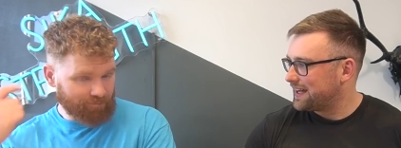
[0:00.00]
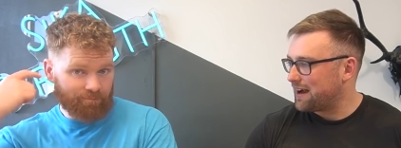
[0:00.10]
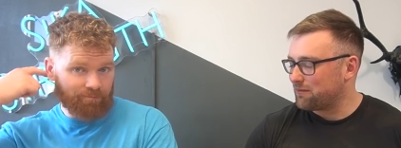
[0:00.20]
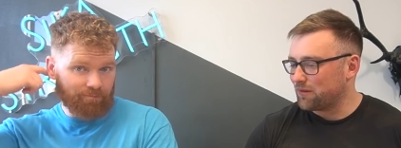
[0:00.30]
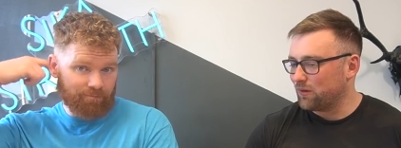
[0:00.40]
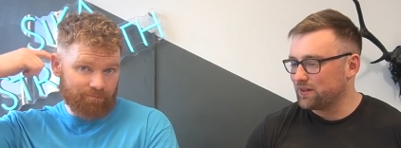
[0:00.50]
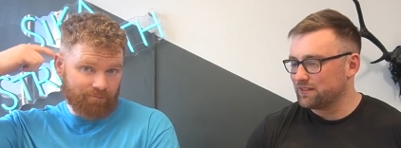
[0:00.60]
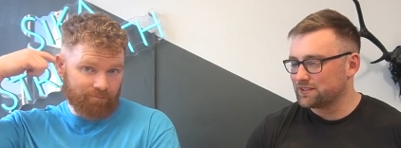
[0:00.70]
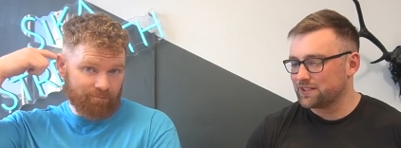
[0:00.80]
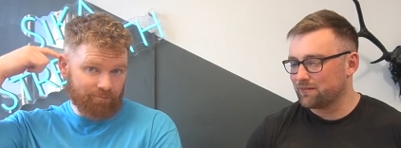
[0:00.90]
Speaker 1: Uh, Rogue
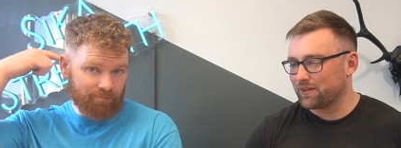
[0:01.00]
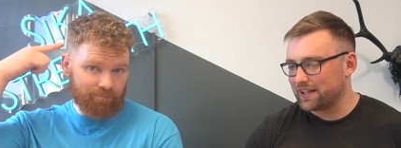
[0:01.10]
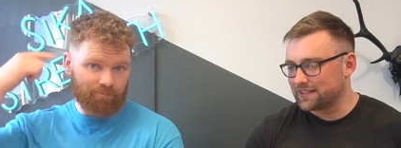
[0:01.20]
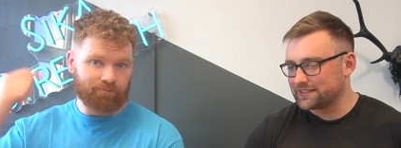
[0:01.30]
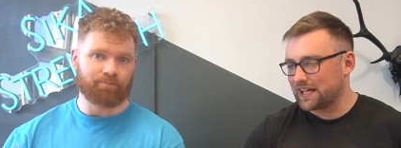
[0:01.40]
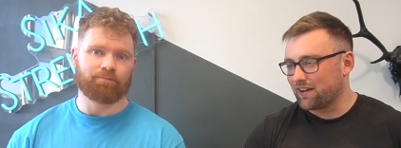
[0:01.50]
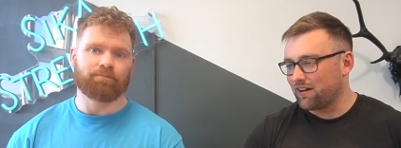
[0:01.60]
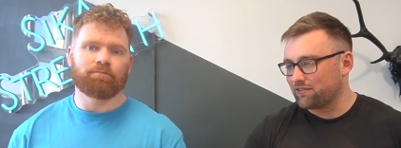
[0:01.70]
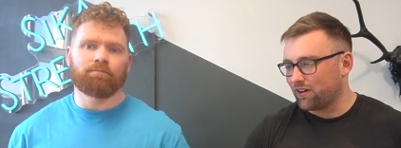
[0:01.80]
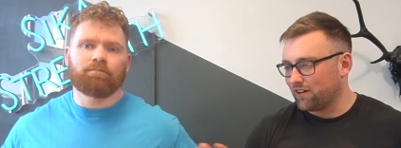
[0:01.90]
used to them where they'd sell
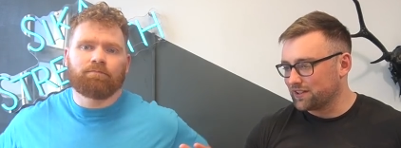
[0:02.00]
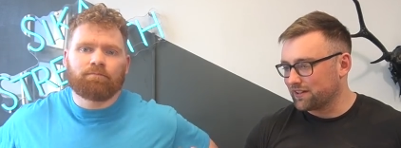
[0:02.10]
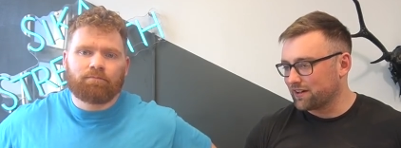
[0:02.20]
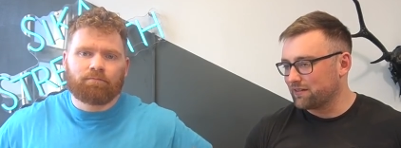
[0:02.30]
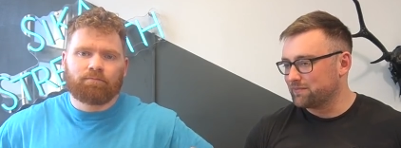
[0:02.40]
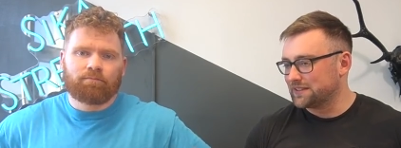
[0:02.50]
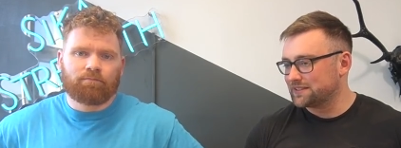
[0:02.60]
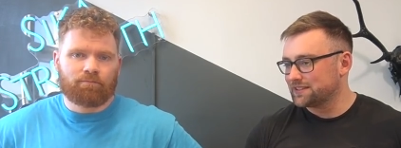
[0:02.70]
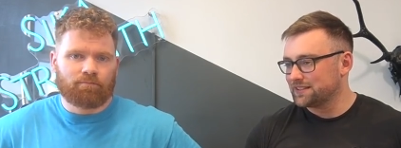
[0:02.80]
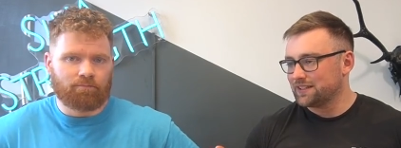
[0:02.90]
off all their
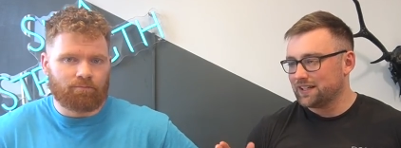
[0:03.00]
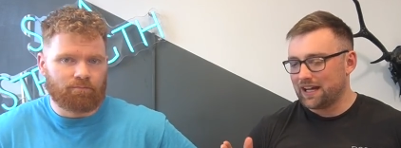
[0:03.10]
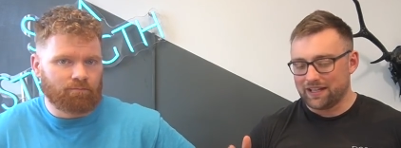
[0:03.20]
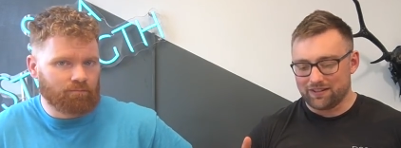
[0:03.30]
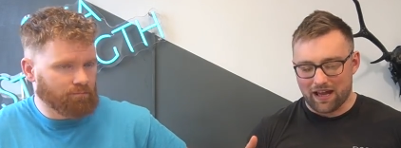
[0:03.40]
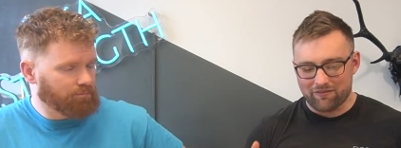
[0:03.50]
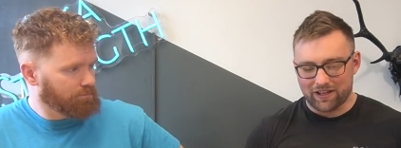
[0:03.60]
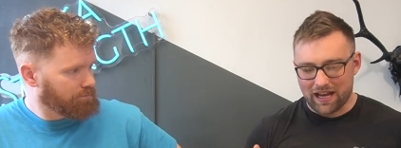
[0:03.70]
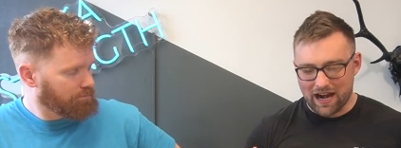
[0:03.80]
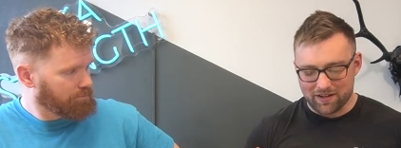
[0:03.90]
equipment mm-hmm. and you'd have
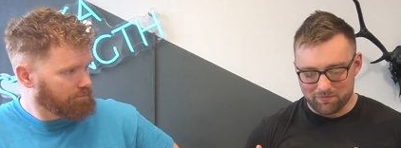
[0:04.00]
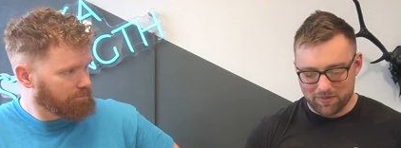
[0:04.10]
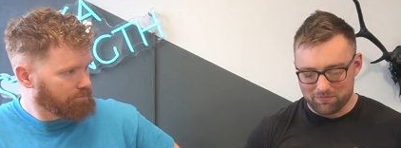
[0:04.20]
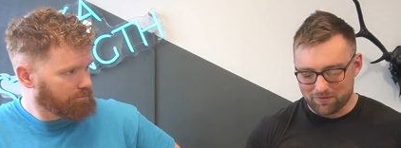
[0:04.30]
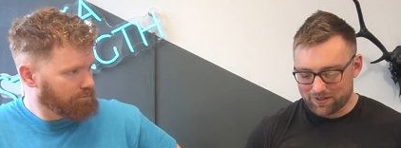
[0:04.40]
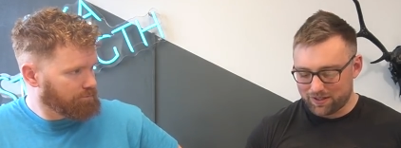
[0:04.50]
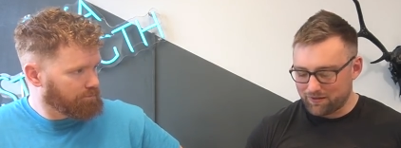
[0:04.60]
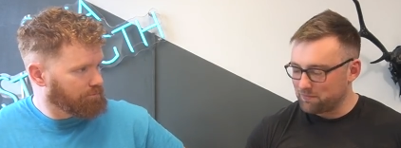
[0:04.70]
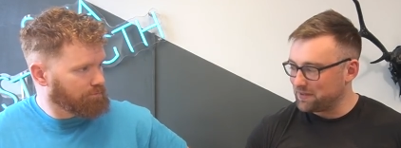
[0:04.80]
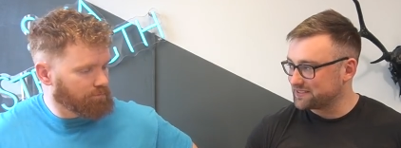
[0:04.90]
a yard and people would
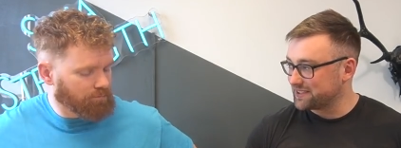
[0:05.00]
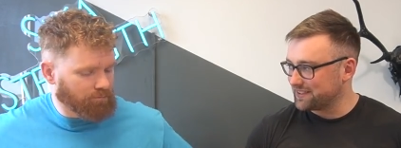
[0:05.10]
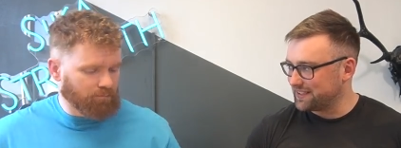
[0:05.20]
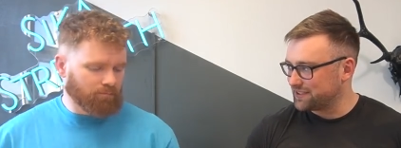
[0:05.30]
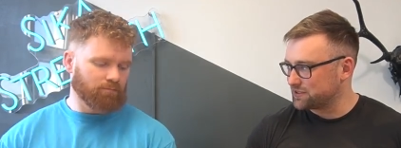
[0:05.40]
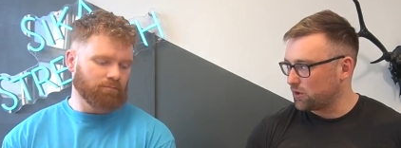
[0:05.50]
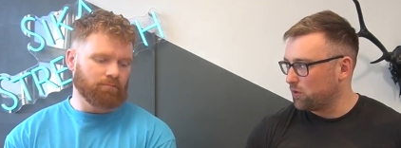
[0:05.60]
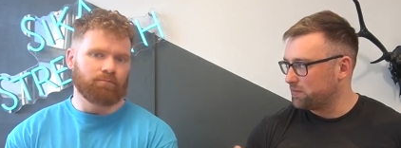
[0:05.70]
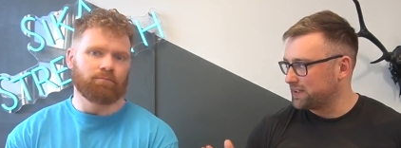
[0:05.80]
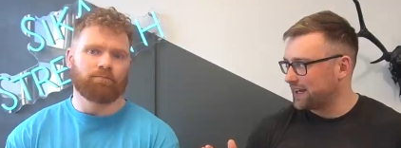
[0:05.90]
queue up outside and they'd just
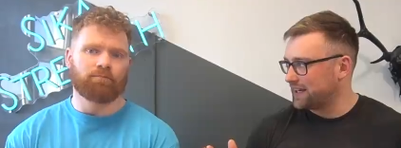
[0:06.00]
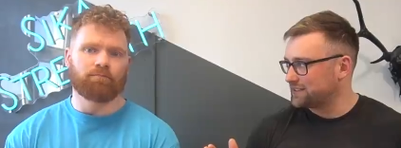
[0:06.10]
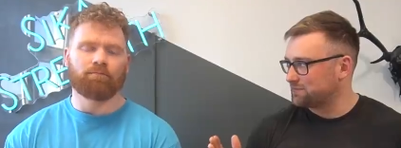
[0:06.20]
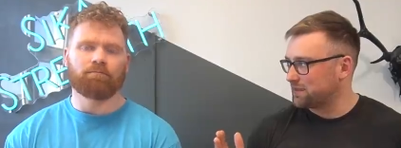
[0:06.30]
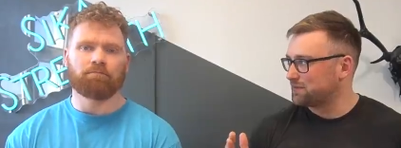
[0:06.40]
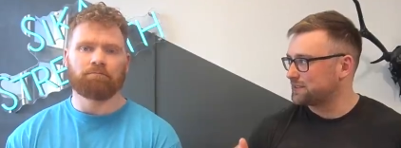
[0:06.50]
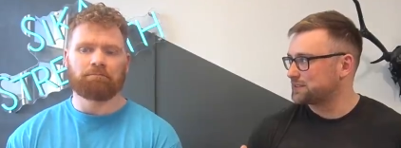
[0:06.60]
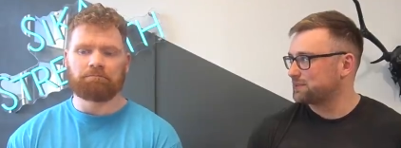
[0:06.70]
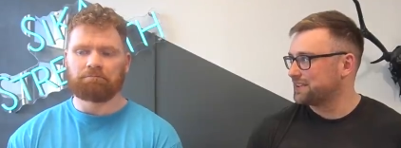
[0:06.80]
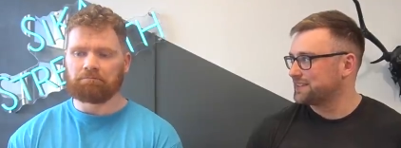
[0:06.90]
open the gates and people would
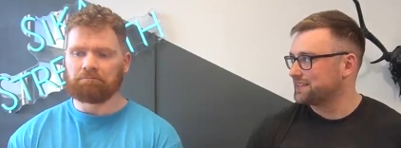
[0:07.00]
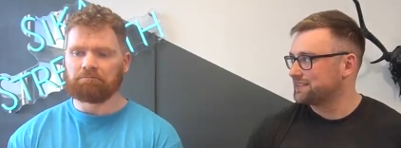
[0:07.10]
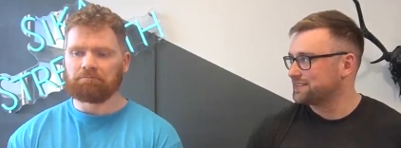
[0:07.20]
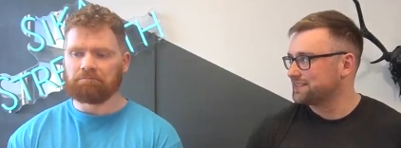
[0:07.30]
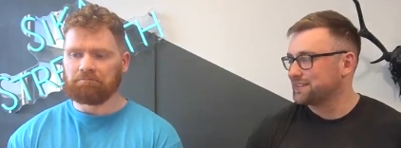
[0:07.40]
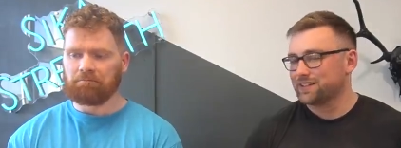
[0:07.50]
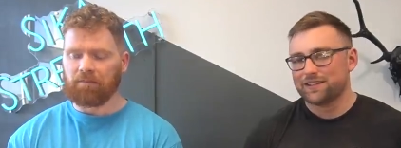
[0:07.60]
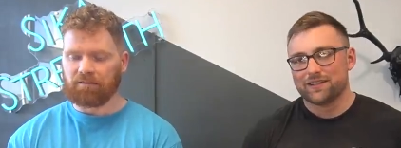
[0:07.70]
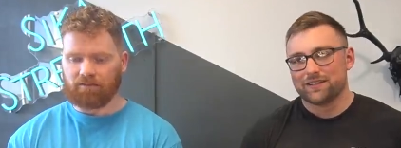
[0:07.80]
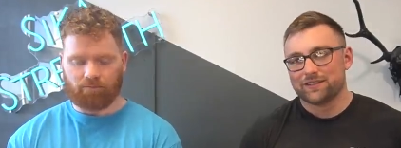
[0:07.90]
sprint in.
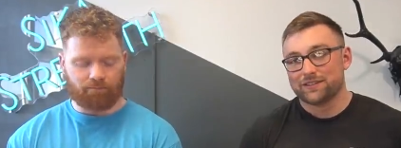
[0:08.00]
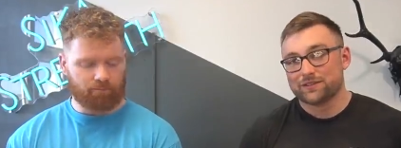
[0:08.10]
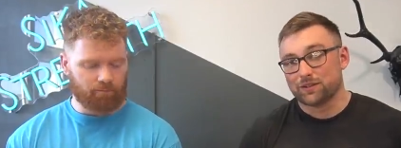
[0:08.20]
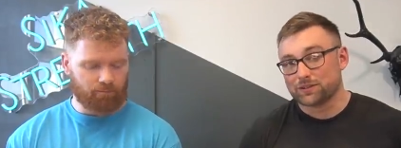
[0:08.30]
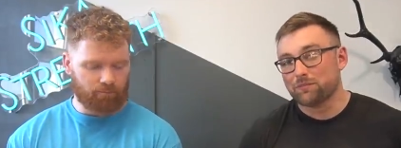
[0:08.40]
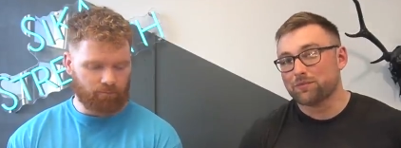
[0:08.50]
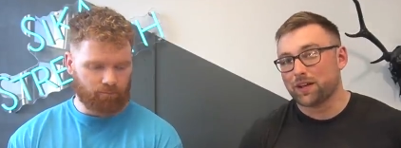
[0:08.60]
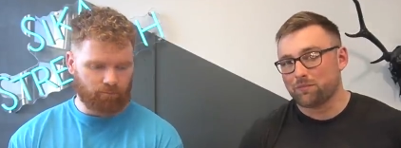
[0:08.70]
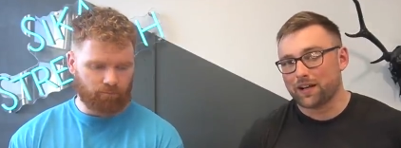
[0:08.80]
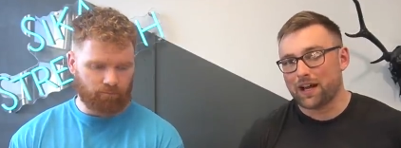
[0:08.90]
Nice. So
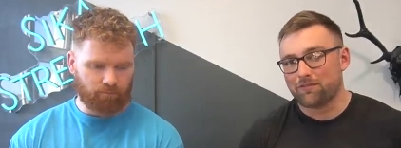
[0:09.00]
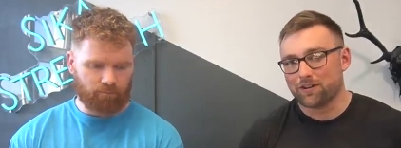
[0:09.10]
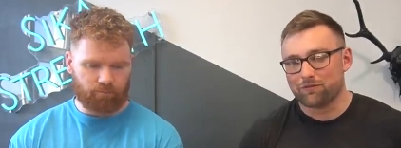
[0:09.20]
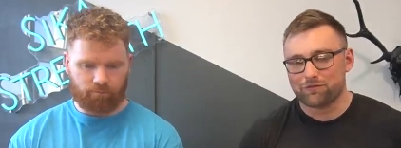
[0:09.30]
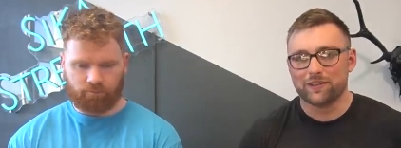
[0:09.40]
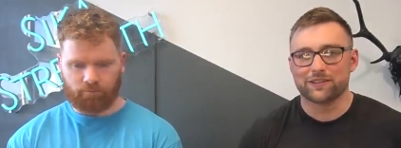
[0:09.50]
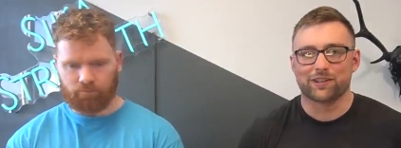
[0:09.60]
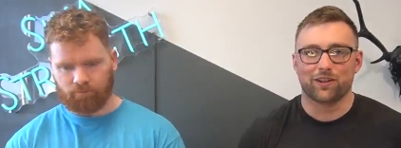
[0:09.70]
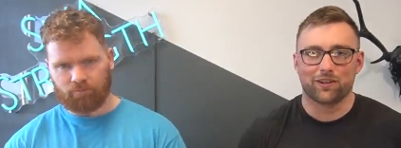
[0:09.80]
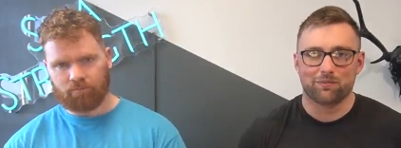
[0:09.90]
sometime we'll have a
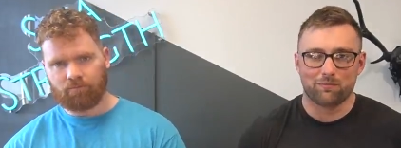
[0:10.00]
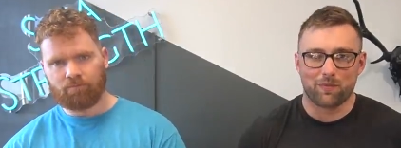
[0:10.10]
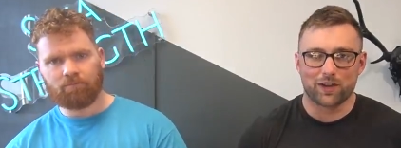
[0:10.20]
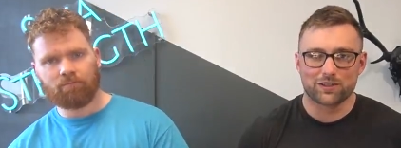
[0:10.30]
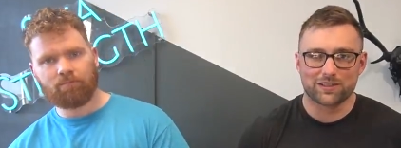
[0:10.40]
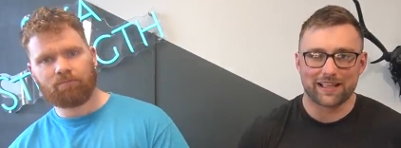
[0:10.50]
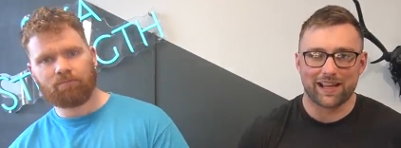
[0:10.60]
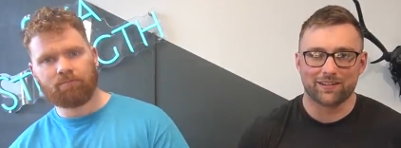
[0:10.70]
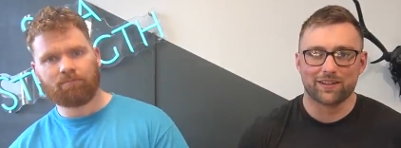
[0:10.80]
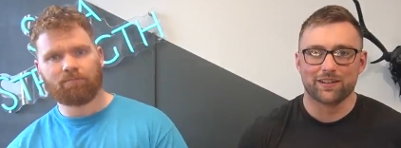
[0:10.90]
physical merch
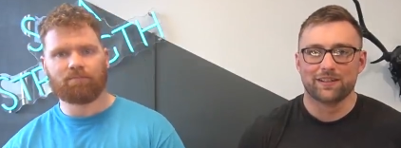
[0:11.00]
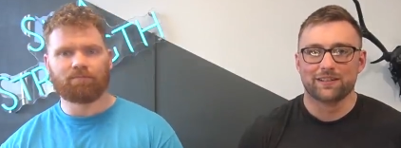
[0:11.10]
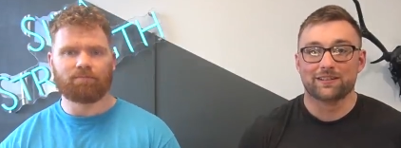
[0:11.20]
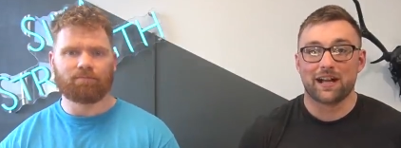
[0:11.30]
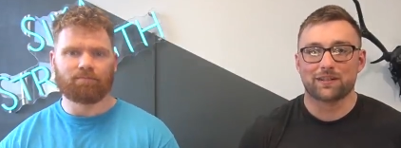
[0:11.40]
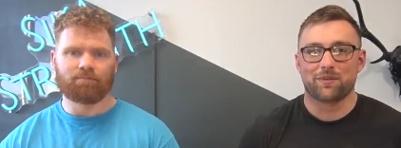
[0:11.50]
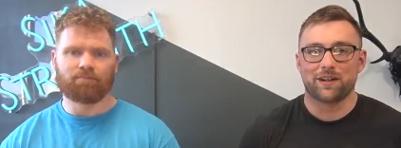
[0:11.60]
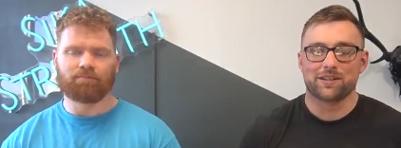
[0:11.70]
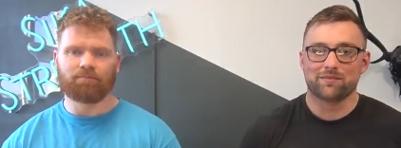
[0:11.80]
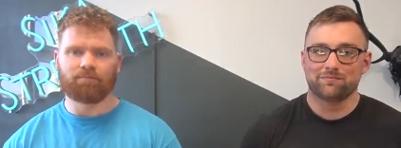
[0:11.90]
sale. Thanks for
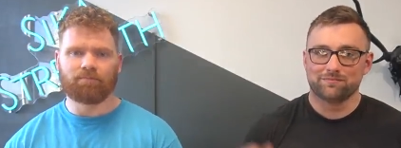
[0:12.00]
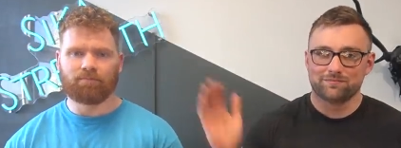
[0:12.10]
watching.